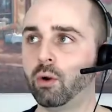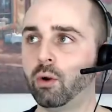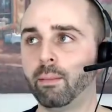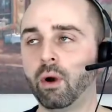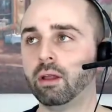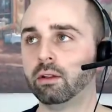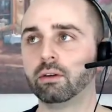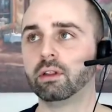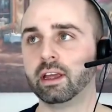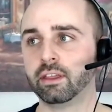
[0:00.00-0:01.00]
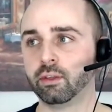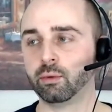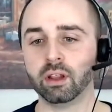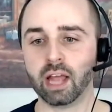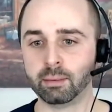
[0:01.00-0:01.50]
I bought literally like
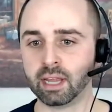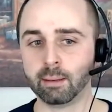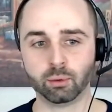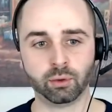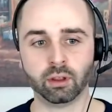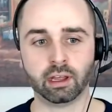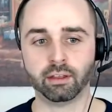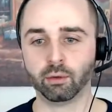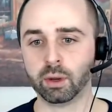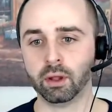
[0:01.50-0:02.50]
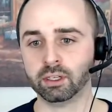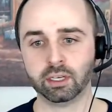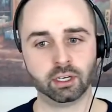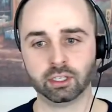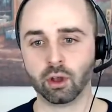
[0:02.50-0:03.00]
three laptops within like three months and
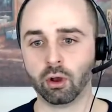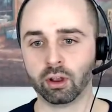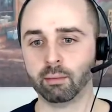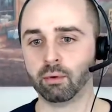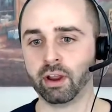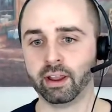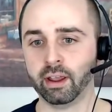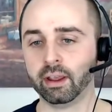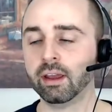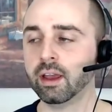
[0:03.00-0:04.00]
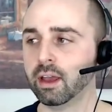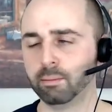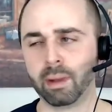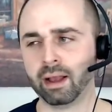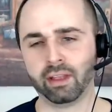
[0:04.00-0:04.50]
it just all kept breaking,
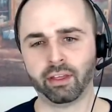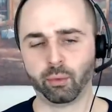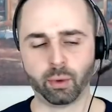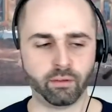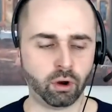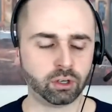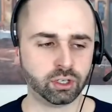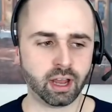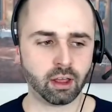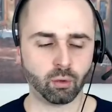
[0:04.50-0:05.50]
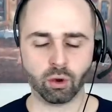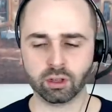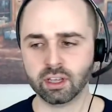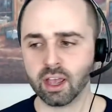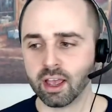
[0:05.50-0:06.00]
buying like three, four hundred dollar ones.